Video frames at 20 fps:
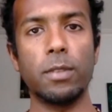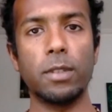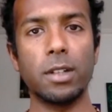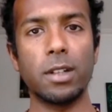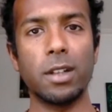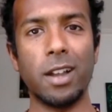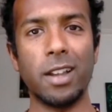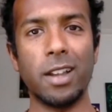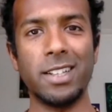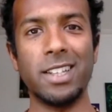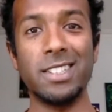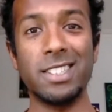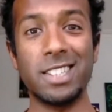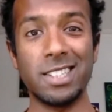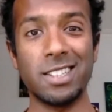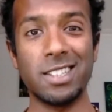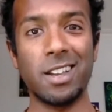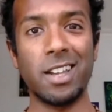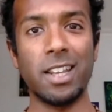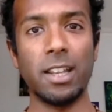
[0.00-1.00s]
guiding,
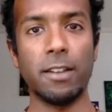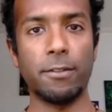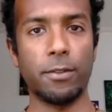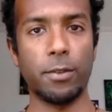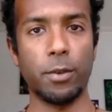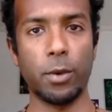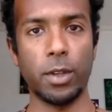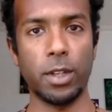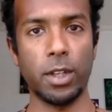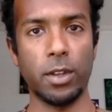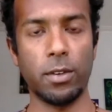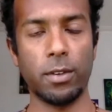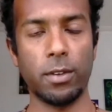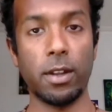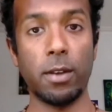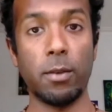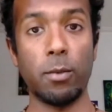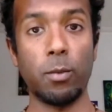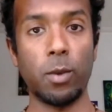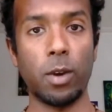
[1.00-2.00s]
designing for you,
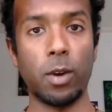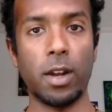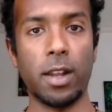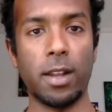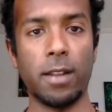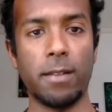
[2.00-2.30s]
and why.